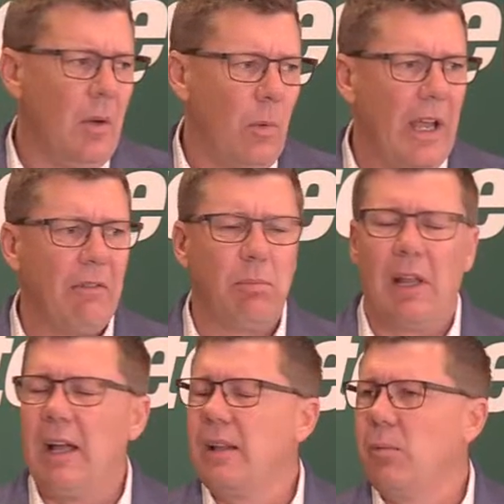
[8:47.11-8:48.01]
We have a
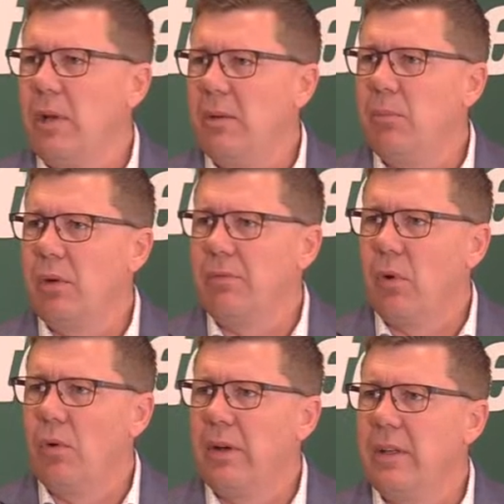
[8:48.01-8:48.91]
plan that we had put
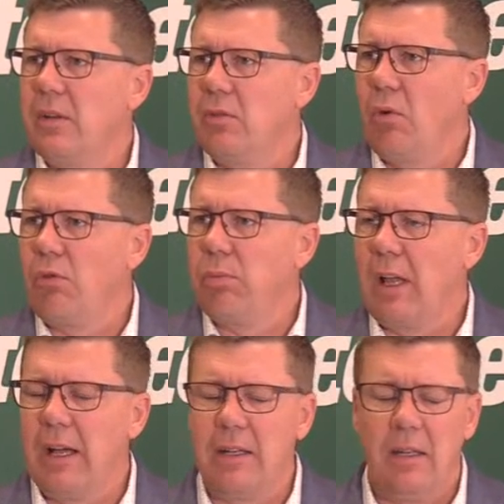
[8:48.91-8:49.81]
forward in the growth
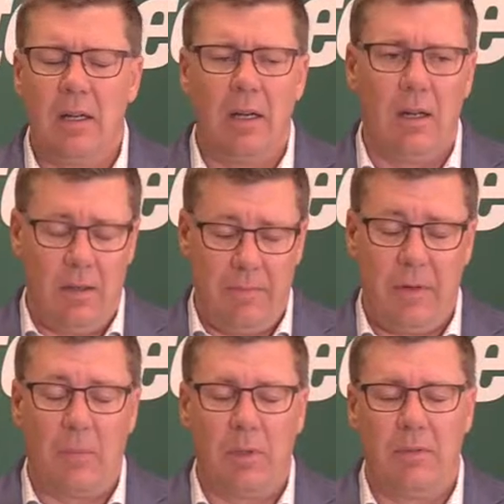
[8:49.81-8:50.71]
plan a
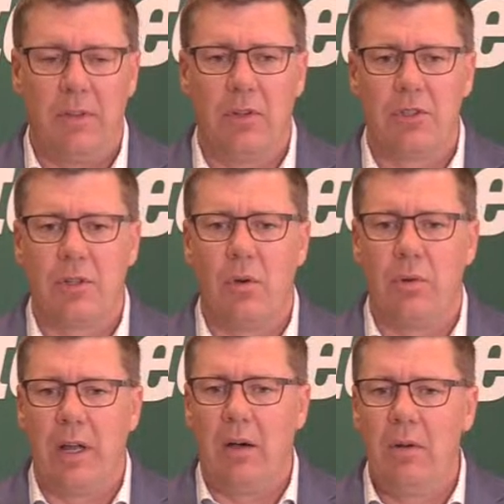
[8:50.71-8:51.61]
couple of years
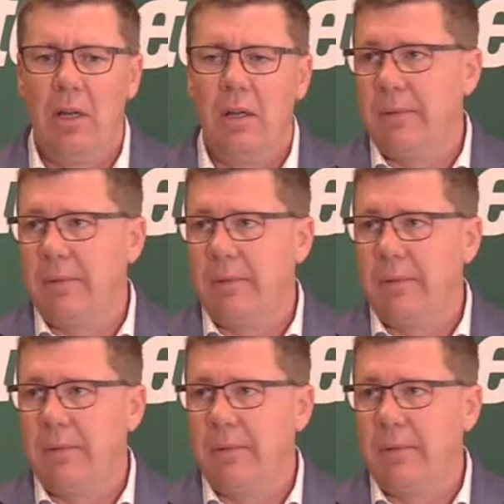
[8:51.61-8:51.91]
ago now.